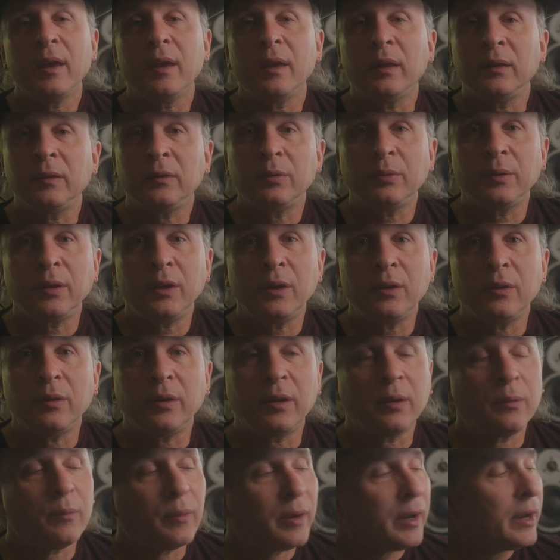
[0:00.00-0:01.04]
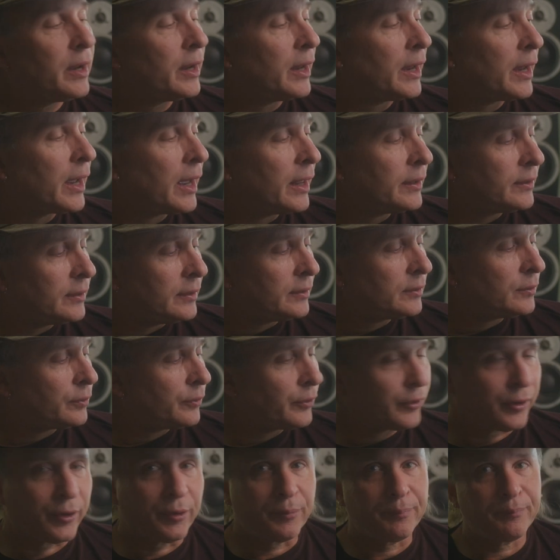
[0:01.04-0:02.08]
into a unit when I got this
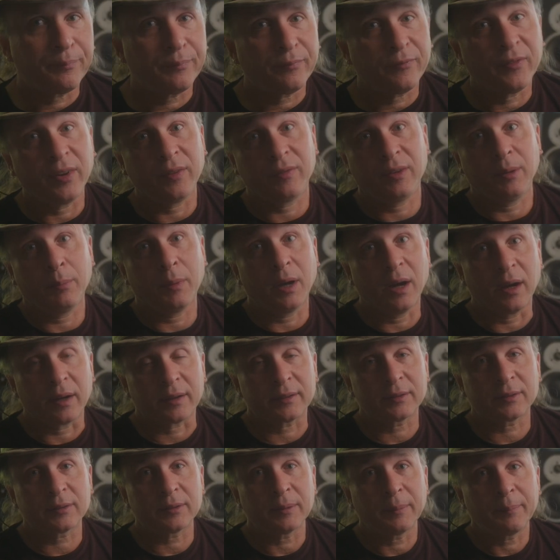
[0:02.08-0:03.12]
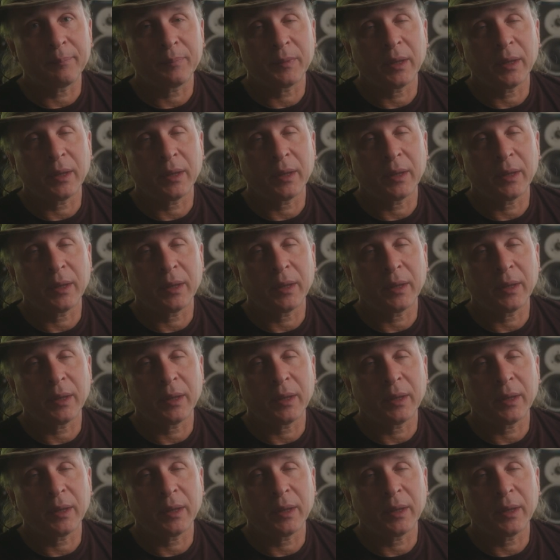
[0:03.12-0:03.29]
for 50 bucks.